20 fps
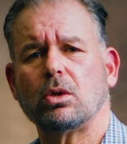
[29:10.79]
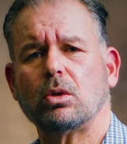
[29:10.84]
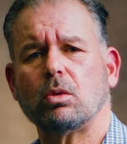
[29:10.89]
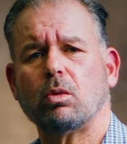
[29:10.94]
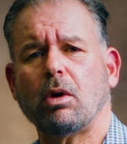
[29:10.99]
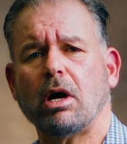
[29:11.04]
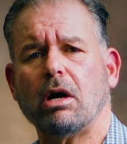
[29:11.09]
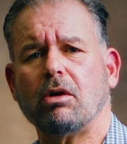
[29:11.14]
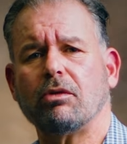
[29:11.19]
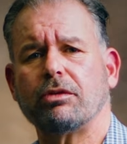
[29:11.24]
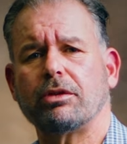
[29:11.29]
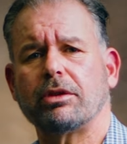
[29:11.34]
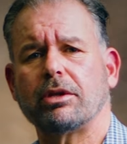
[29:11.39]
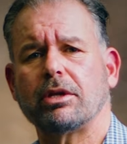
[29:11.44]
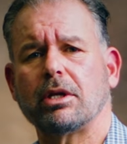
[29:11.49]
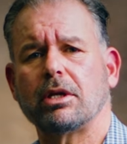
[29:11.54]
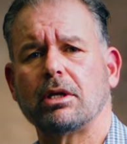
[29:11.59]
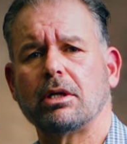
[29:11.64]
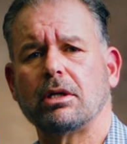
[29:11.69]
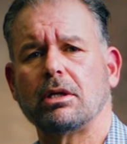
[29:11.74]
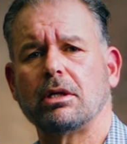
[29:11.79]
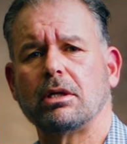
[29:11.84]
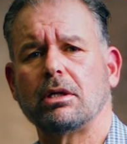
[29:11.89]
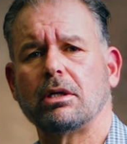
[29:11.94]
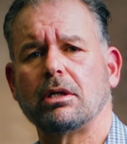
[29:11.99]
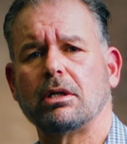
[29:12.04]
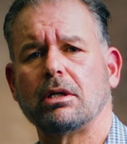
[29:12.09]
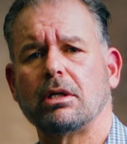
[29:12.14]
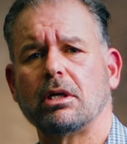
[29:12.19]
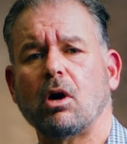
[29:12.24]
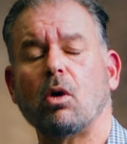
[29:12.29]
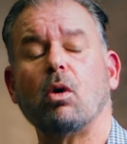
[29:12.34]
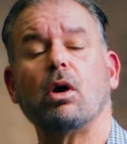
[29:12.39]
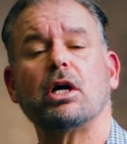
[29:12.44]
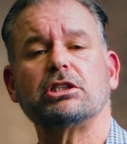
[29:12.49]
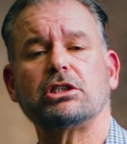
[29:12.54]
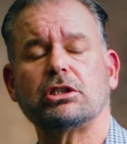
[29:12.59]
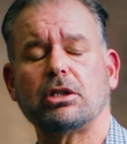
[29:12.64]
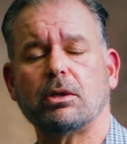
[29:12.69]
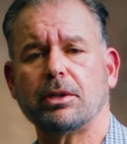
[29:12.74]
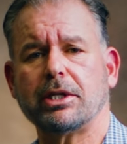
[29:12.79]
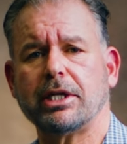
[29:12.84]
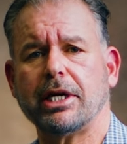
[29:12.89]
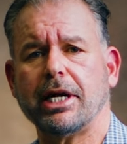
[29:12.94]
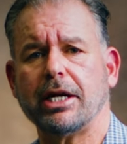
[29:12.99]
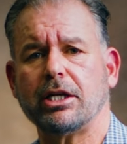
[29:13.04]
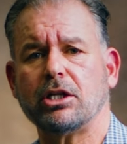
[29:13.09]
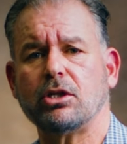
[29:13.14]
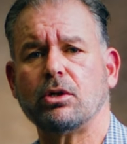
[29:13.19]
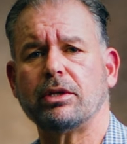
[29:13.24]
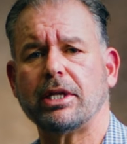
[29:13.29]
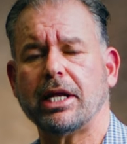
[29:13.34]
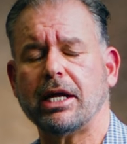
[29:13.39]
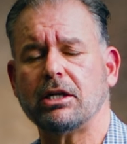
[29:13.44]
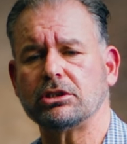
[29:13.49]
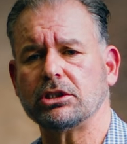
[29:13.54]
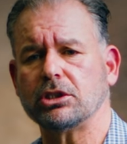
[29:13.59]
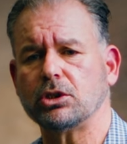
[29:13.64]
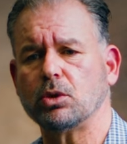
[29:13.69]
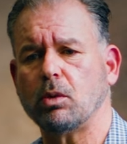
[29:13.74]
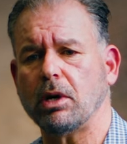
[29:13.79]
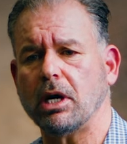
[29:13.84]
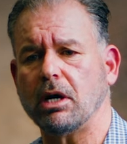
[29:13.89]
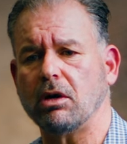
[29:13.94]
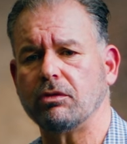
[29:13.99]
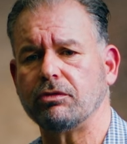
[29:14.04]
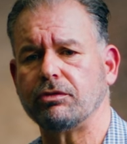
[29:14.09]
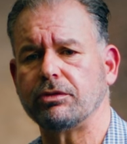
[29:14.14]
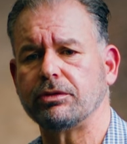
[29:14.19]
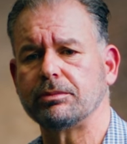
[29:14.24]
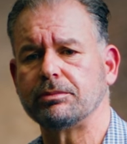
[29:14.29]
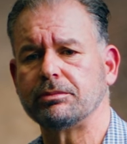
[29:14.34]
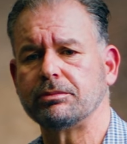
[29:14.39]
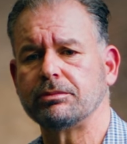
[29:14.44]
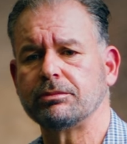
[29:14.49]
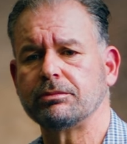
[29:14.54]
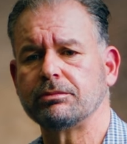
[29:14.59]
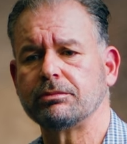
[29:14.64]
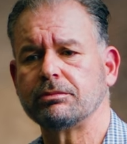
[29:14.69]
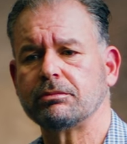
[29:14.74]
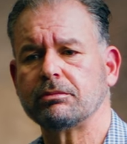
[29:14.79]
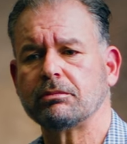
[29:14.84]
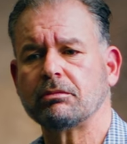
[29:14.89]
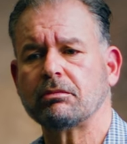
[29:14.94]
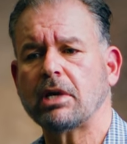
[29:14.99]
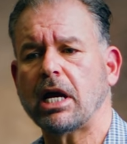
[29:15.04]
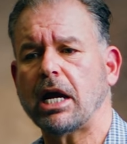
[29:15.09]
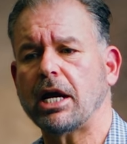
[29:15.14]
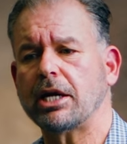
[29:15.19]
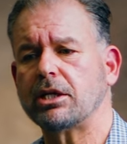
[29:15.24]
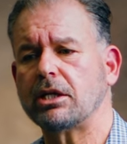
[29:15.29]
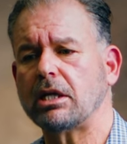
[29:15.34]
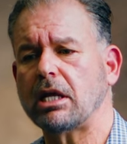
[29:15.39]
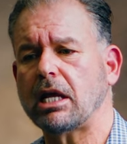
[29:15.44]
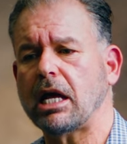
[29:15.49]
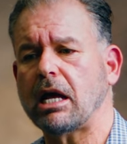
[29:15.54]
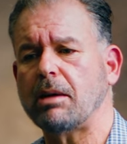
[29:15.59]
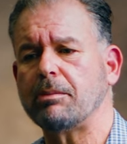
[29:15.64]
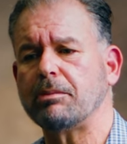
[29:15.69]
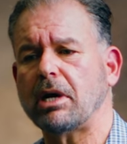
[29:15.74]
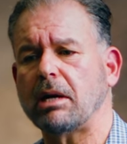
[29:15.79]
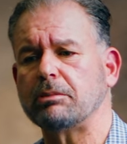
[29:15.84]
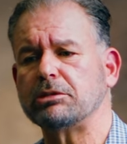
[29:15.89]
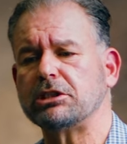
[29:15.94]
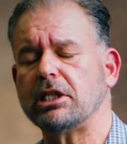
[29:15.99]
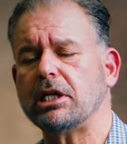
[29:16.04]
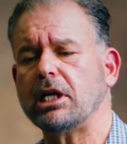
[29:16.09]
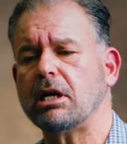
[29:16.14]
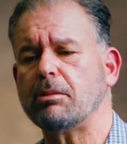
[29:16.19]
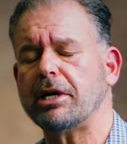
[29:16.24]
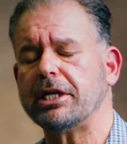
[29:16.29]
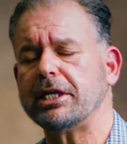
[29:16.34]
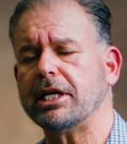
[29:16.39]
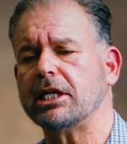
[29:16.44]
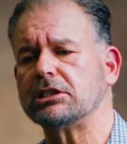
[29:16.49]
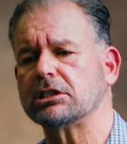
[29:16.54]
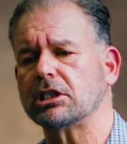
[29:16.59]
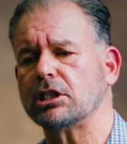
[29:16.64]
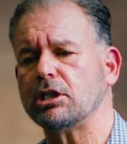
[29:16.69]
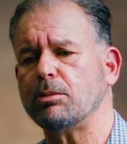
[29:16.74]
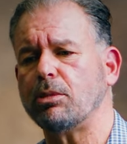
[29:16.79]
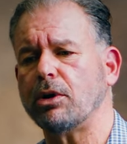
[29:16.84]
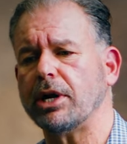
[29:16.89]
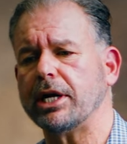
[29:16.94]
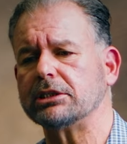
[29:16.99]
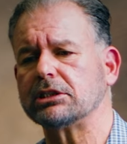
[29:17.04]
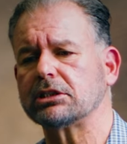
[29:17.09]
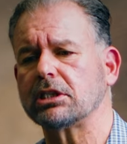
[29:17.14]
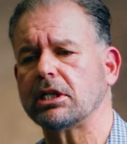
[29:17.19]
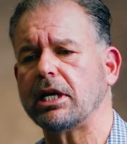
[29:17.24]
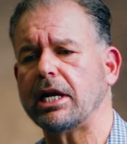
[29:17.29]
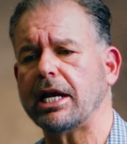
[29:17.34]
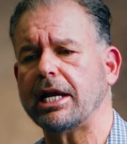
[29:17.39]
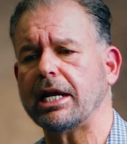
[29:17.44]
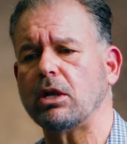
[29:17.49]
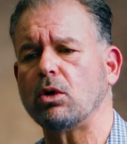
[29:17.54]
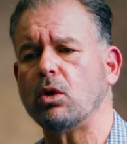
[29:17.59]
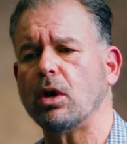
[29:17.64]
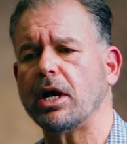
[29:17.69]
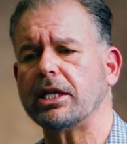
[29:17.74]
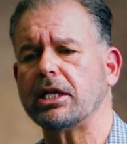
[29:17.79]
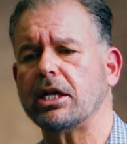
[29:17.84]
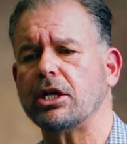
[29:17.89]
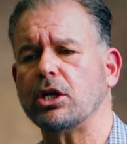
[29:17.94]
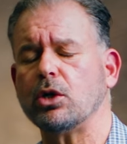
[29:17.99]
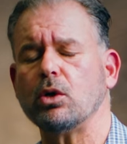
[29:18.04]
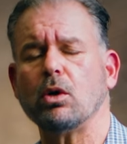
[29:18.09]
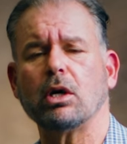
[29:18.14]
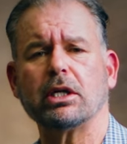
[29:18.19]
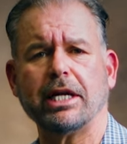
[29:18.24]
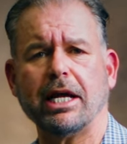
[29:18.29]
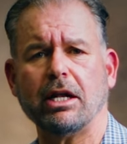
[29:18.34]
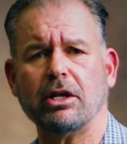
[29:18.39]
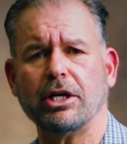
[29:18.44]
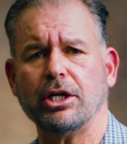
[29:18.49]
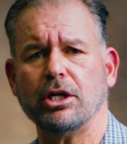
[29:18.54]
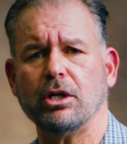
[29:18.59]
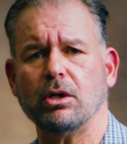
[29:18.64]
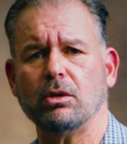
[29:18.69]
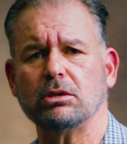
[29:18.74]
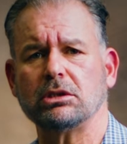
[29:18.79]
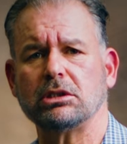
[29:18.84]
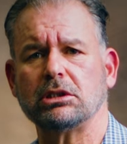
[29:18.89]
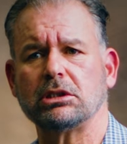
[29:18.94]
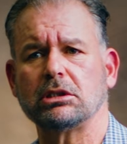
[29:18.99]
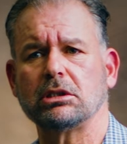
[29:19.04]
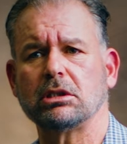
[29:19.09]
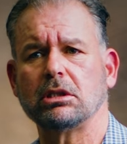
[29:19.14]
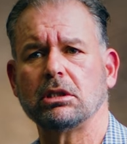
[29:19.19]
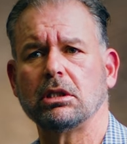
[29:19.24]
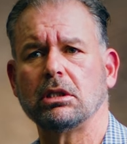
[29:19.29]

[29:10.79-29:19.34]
12th, August 13, 2012, I, am sitting at my desk in Nebraska and I look at the New York Daily News.